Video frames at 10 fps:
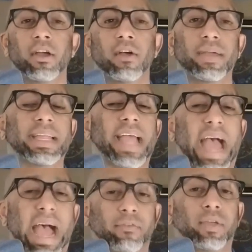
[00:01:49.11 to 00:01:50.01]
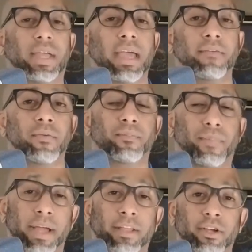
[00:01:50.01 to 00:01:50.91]
we can advocate for
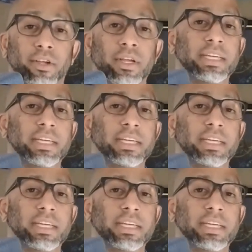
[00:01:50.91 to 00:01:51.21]
better